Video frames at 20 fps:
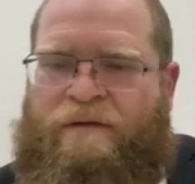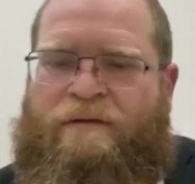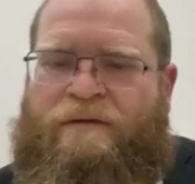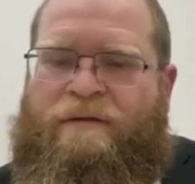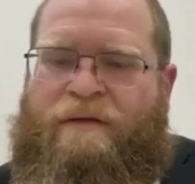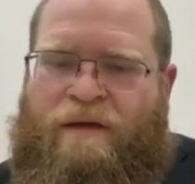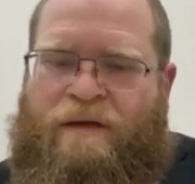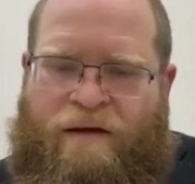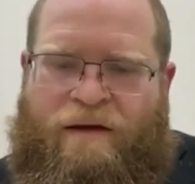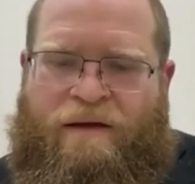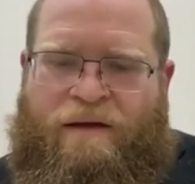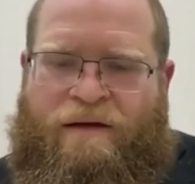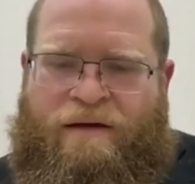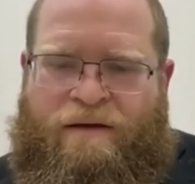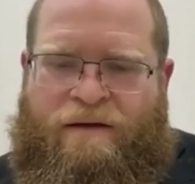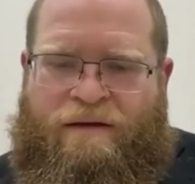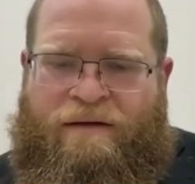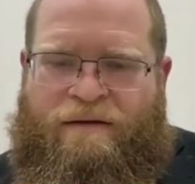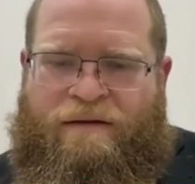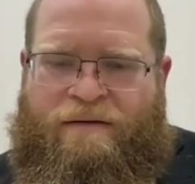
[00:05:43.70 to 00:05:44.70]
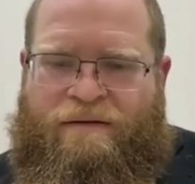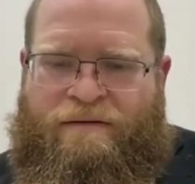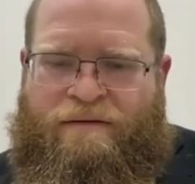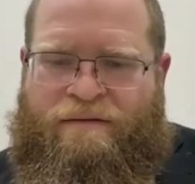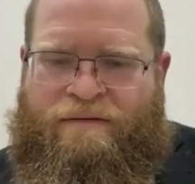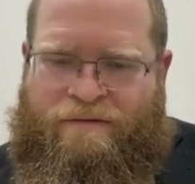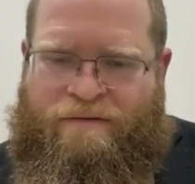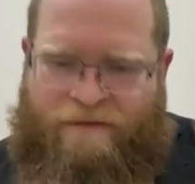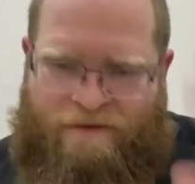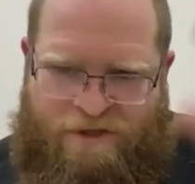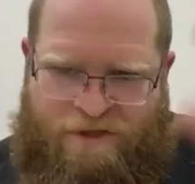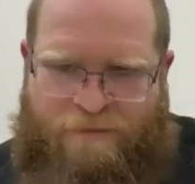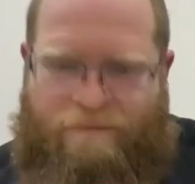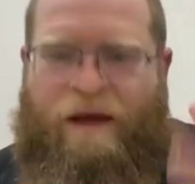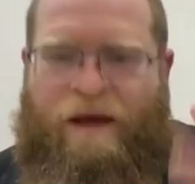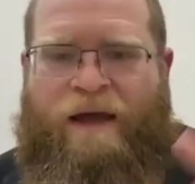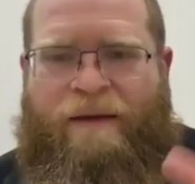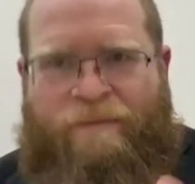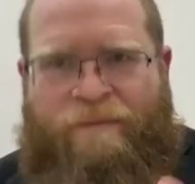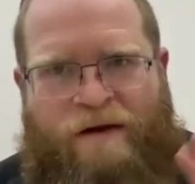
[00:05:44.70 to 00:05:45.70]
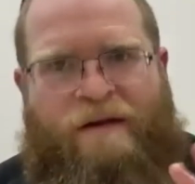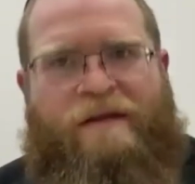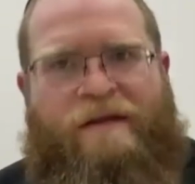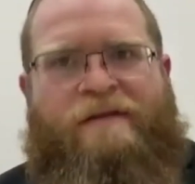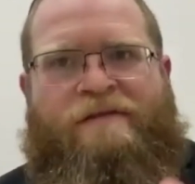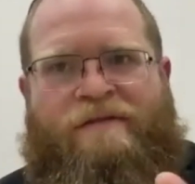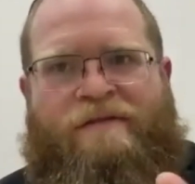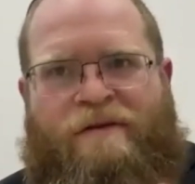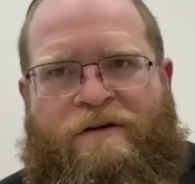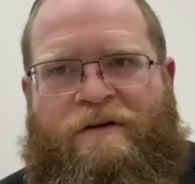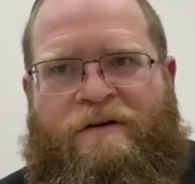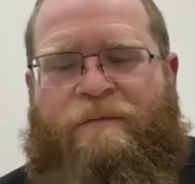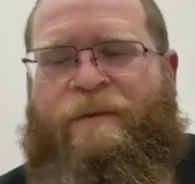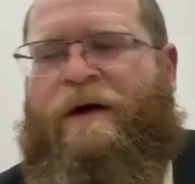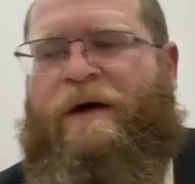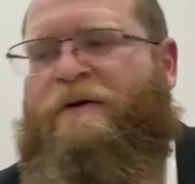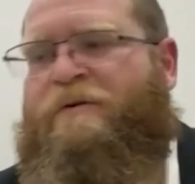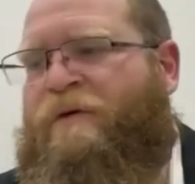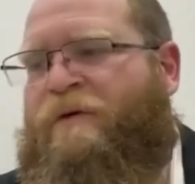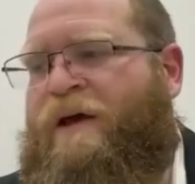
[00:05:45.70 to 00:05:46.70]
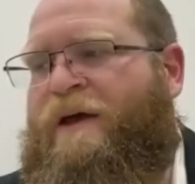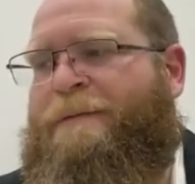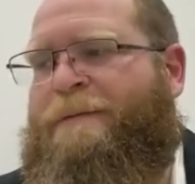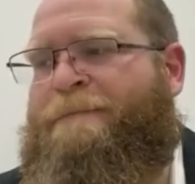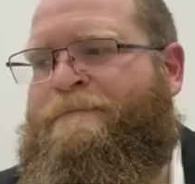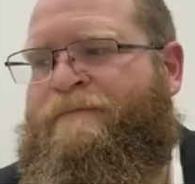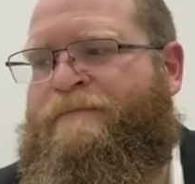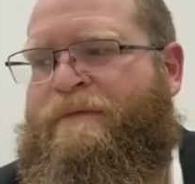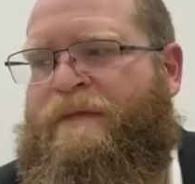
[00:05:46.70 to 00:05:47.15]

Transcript: to Shemaim in an easier and a better way.